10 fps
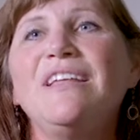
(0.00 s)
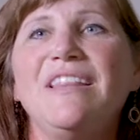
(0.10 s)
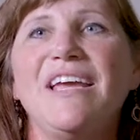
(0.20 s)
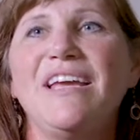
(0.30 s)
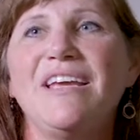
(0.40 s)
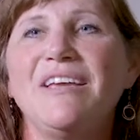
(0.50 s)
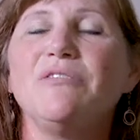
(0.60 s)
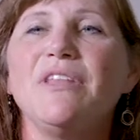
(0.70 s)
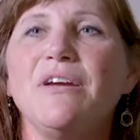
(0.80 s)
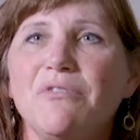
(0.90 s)

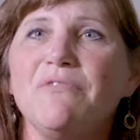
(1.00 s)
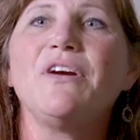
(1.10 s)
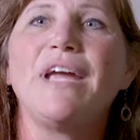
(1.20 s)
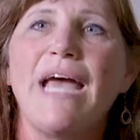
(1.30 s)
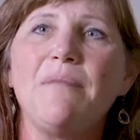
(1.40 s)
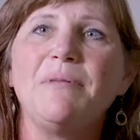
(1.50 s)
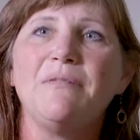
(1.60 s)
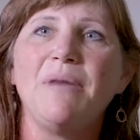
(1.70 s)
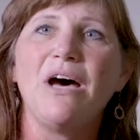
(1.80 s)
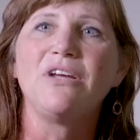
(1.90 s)
they were very happy
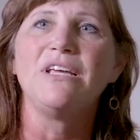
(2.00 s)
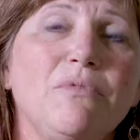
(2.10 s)
about it.